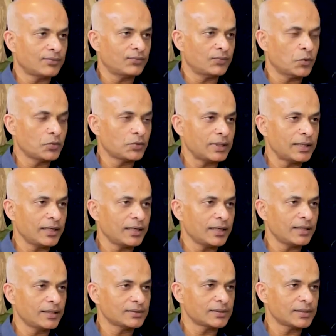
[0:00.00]
voting
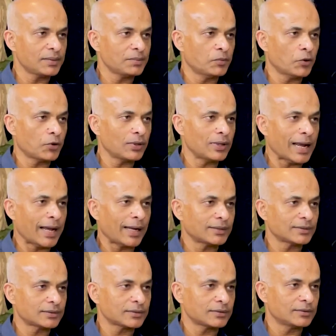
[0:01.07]
is a moral
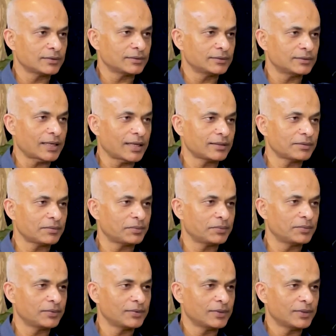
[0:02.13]
act, that
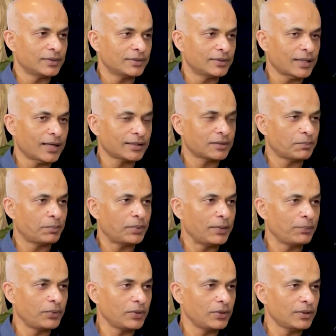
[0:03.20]

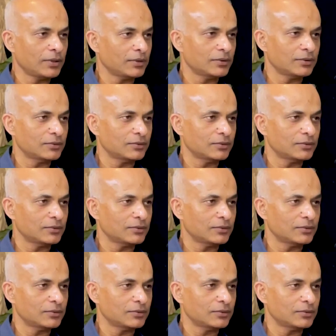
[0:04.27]
people